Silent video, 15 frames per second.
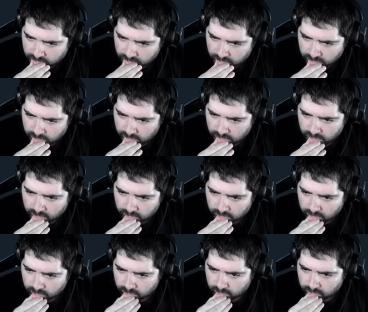
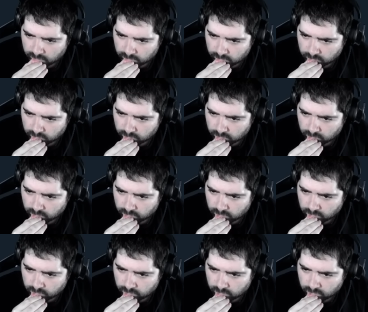
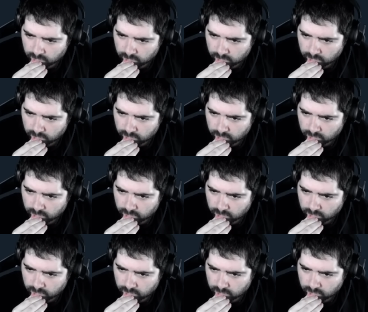(silence)